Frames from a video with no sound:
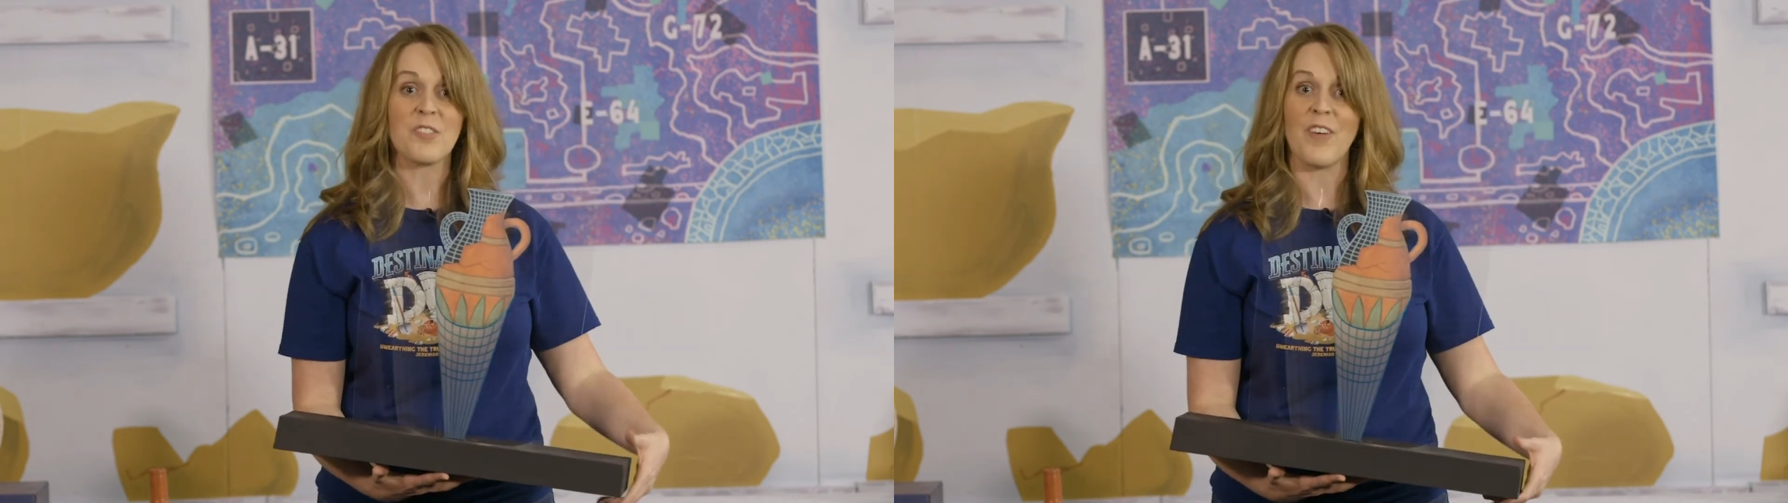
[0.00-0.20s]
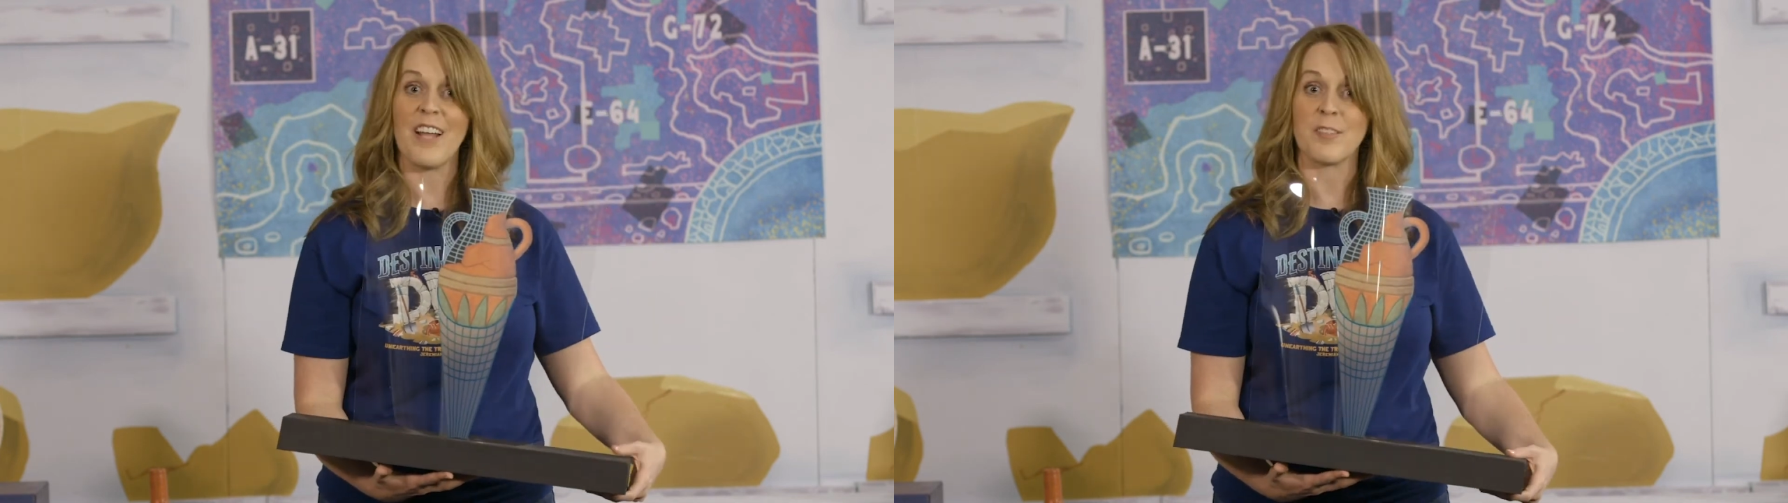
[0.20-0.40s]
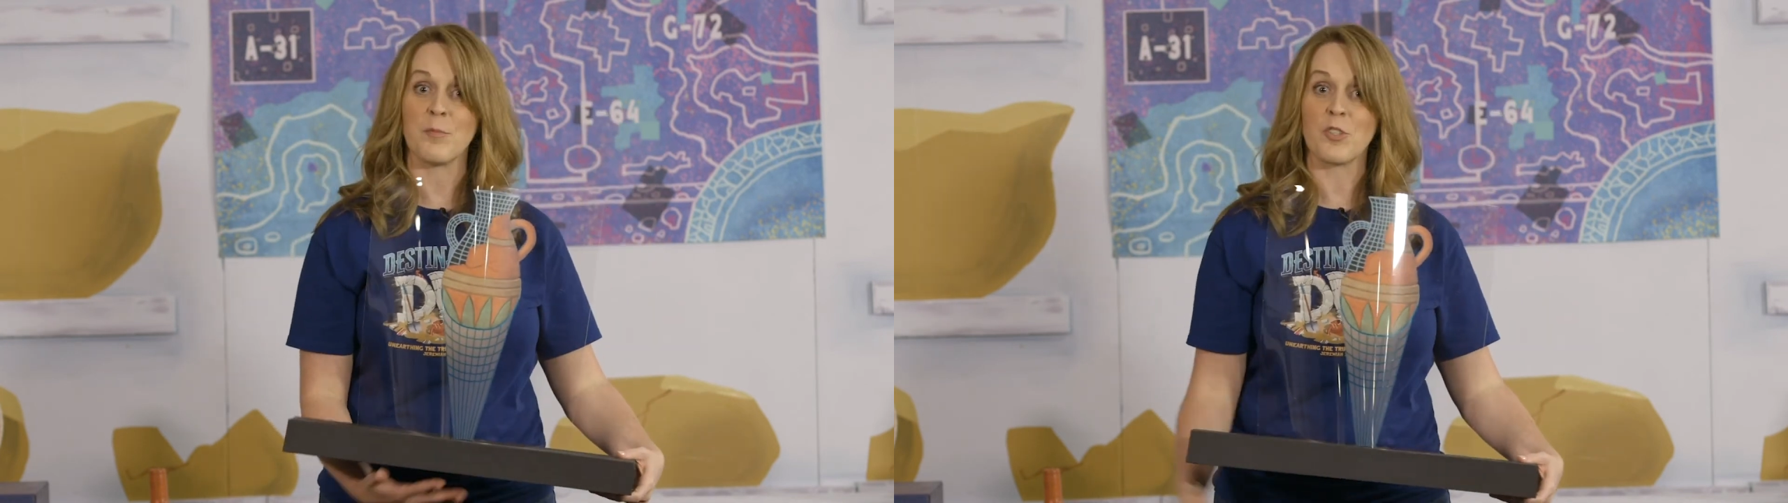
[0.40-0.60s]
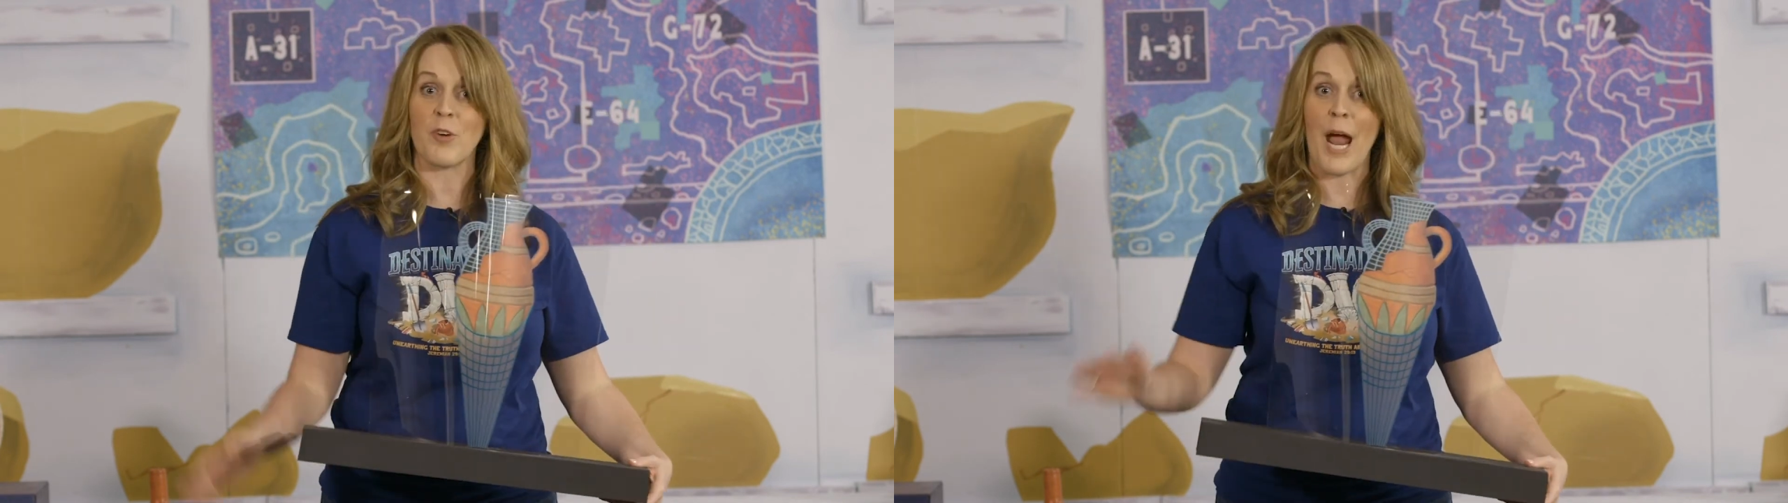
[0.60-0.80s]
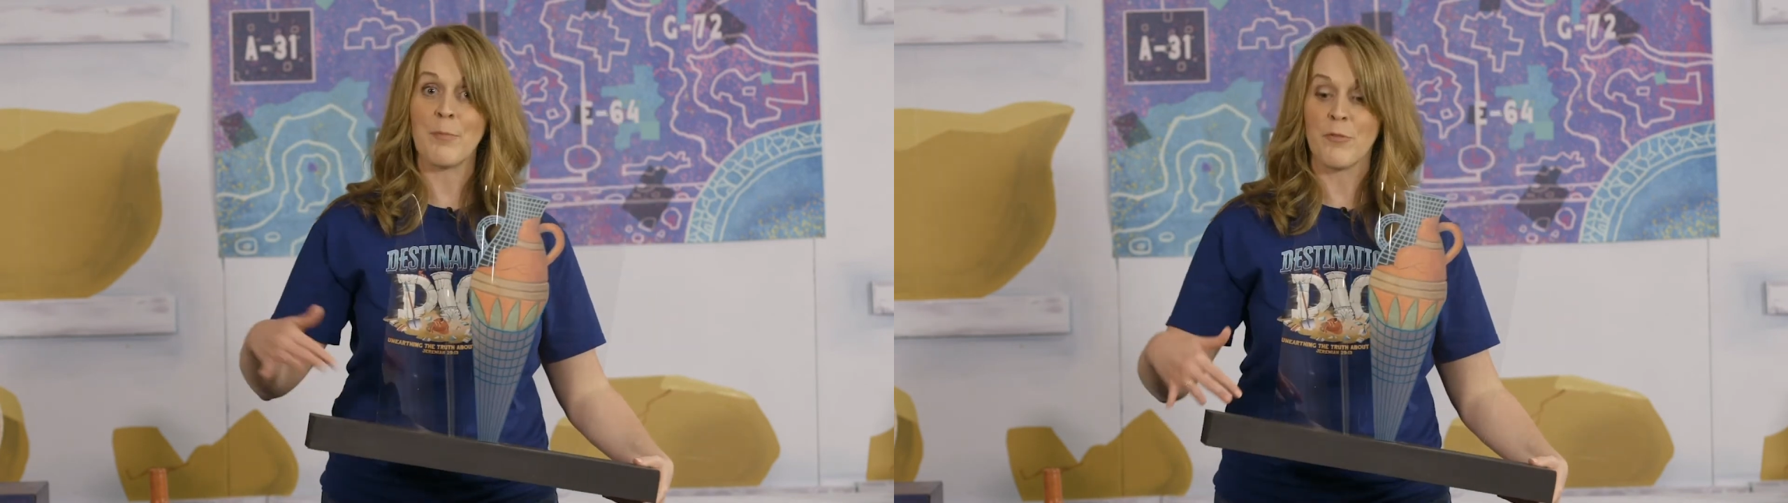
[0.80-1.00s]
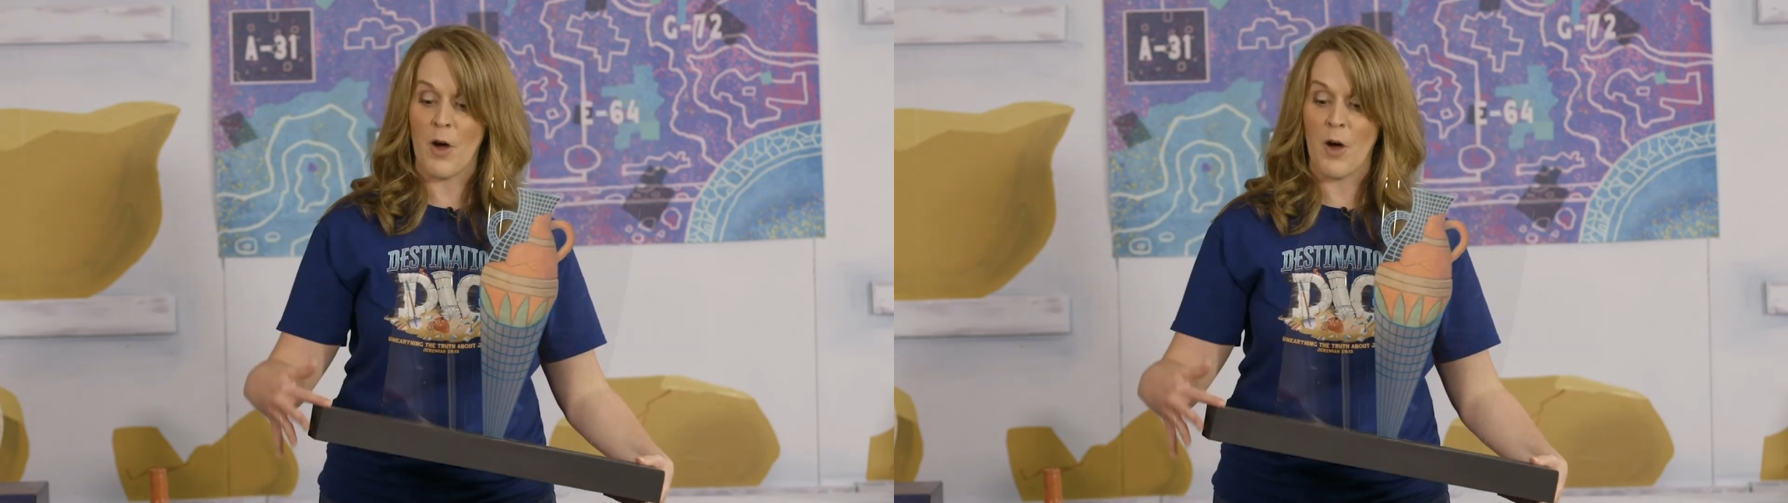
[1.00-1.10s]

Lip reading: was find some scrap